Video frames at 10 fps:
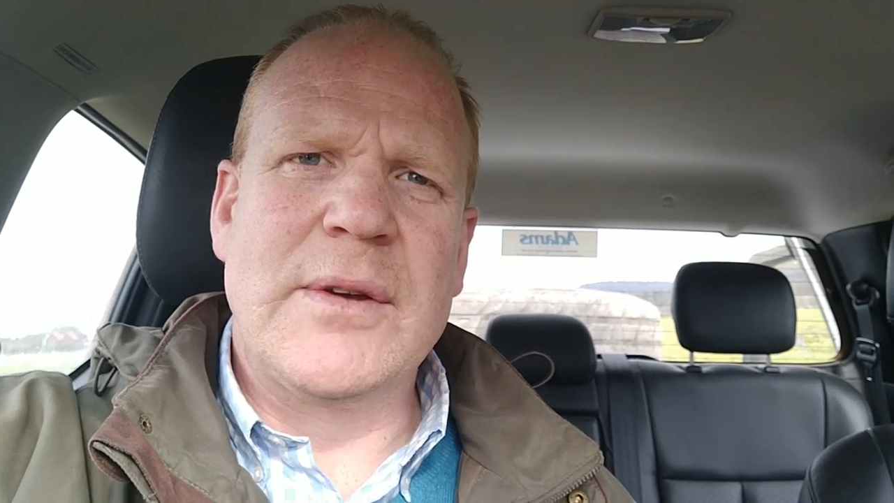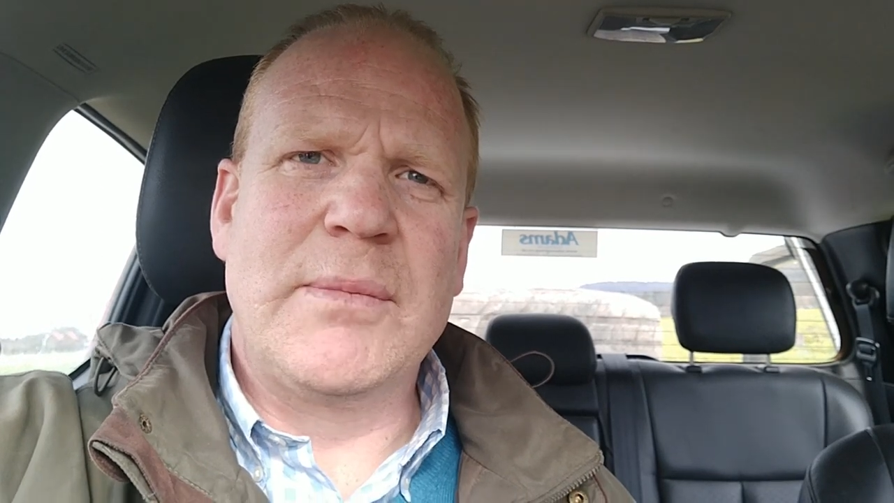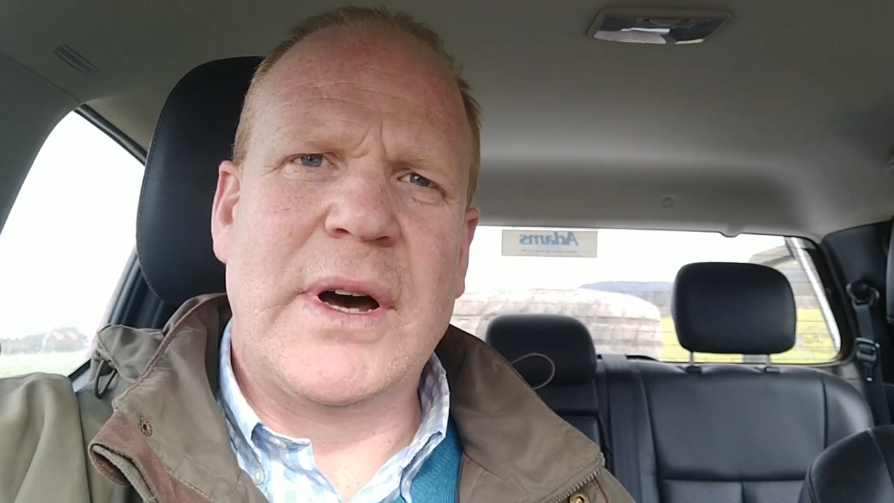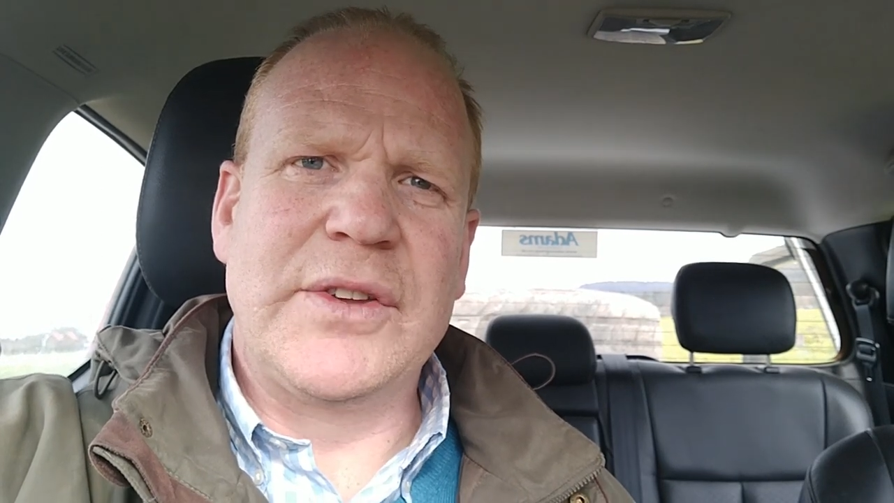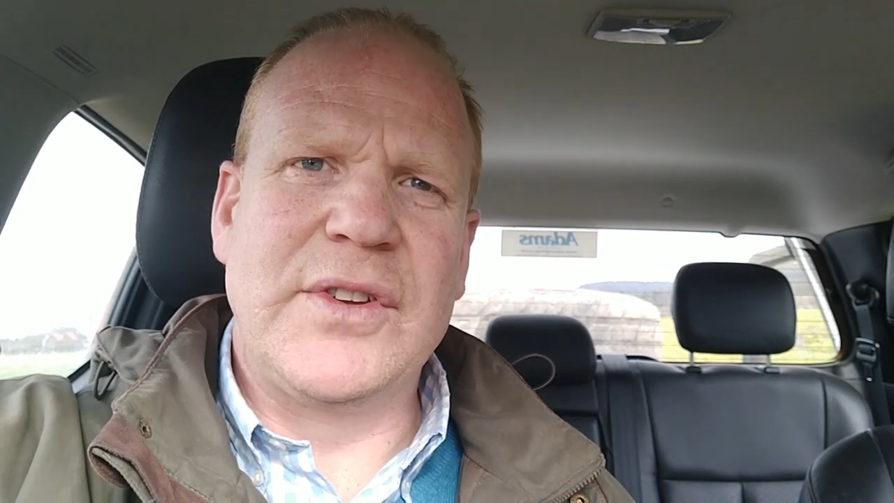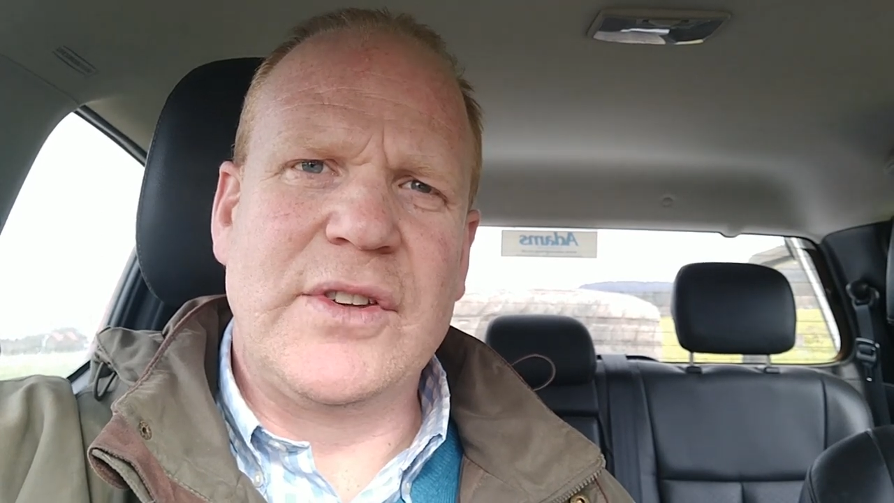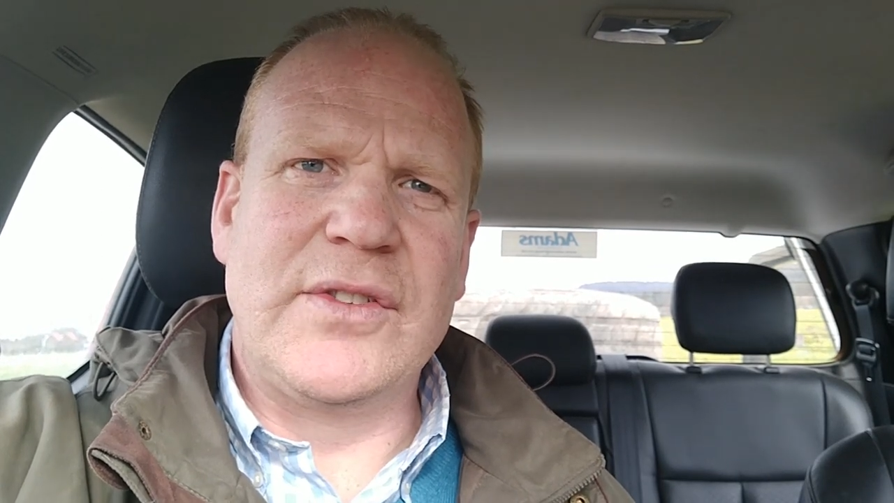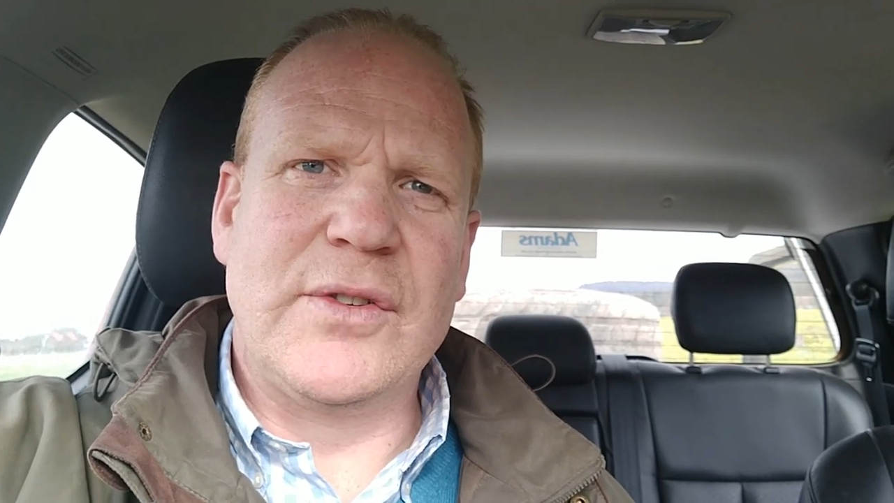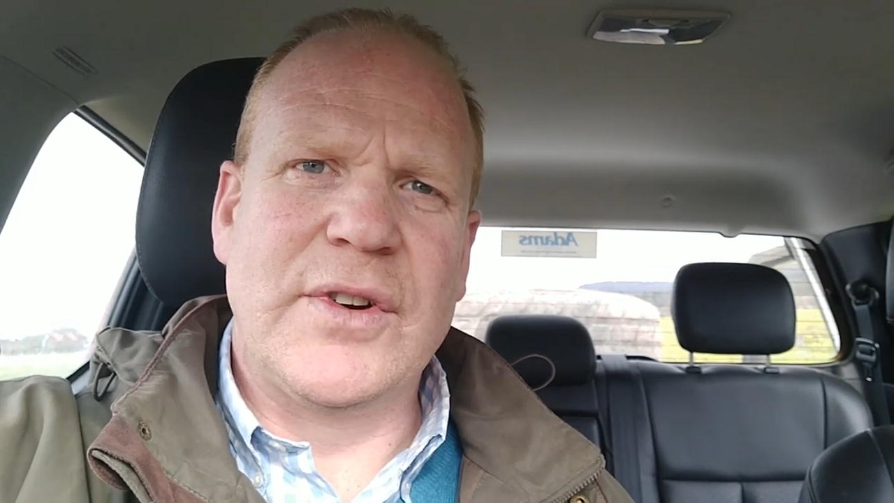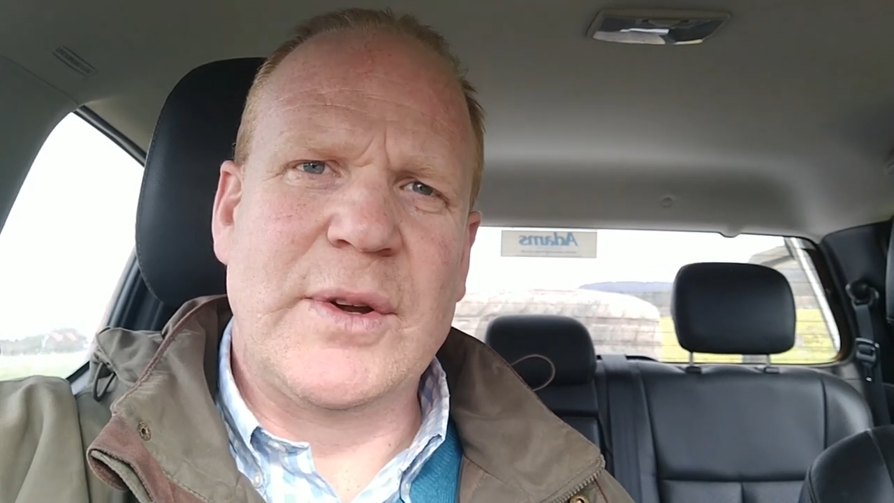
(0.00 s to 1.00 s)
but it's
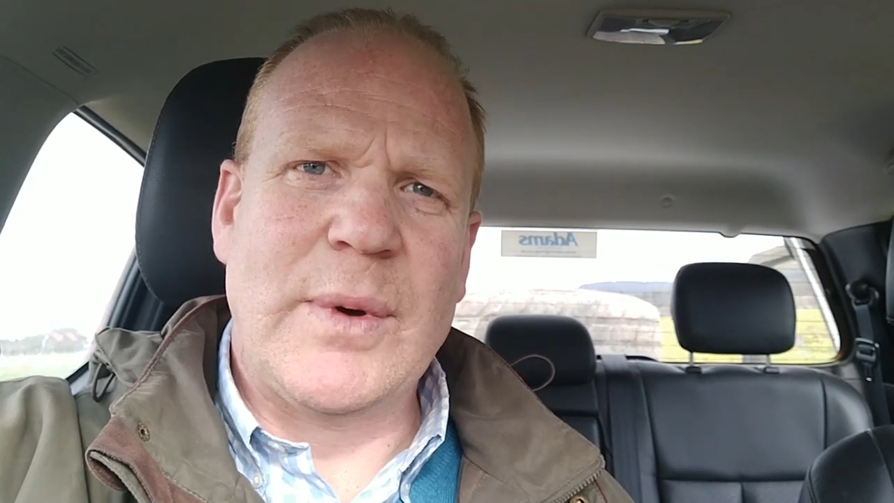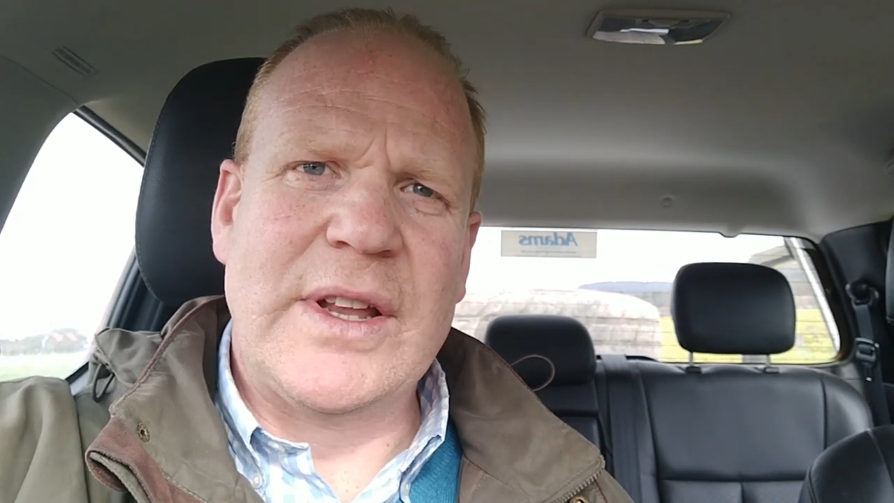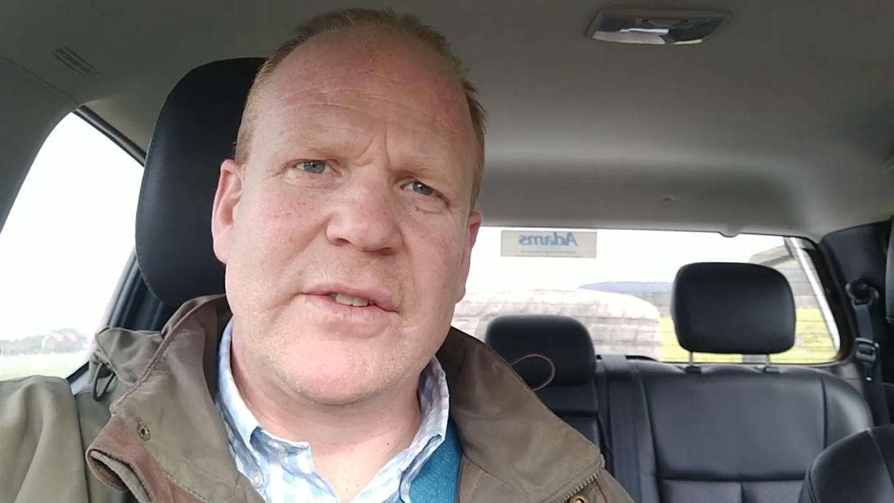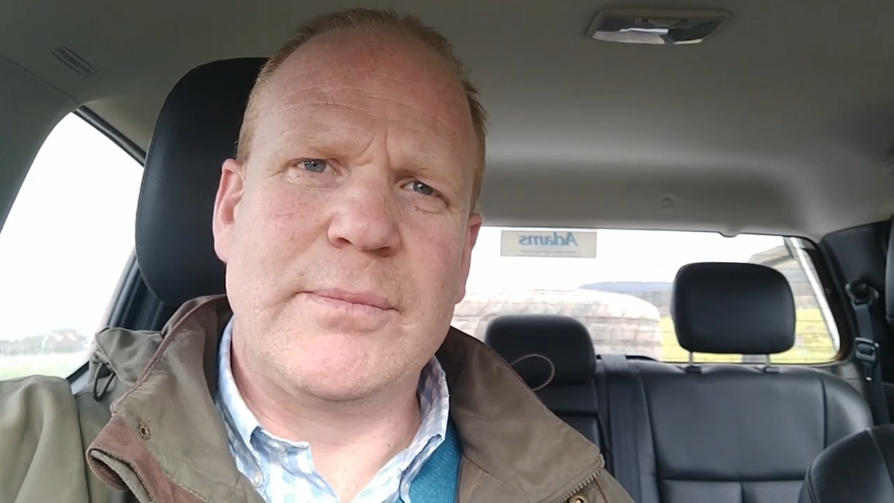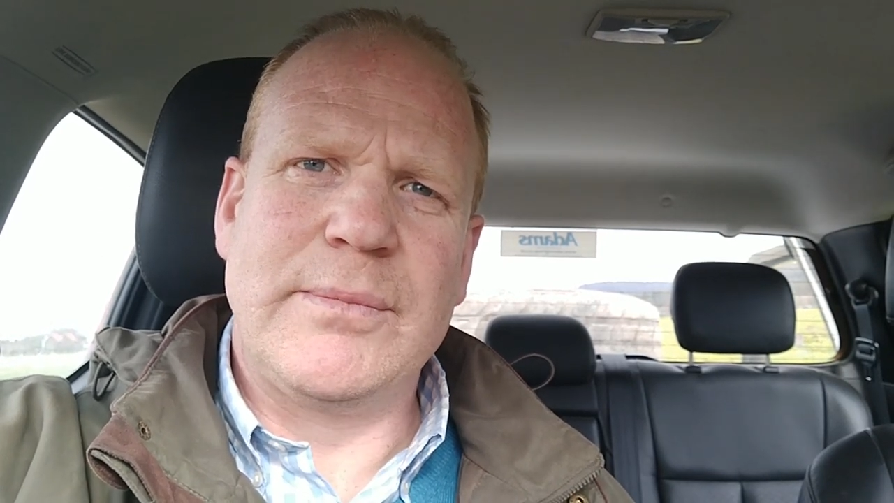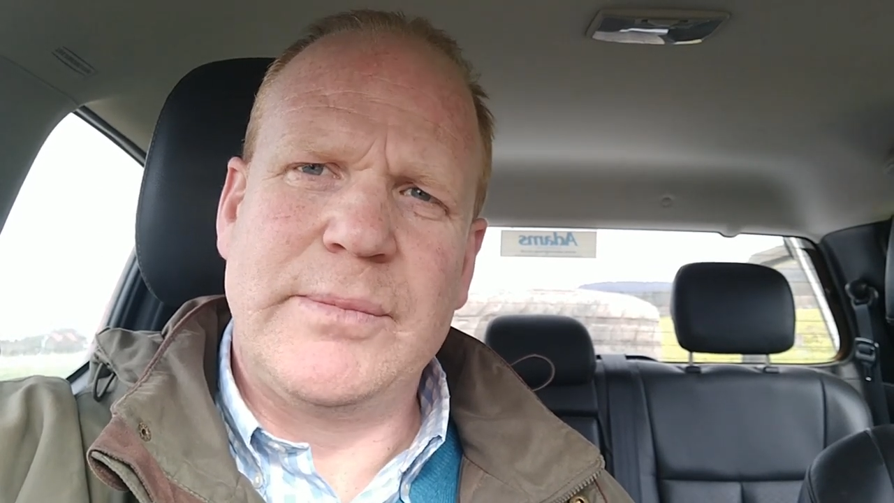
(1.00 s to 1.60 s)
still very wet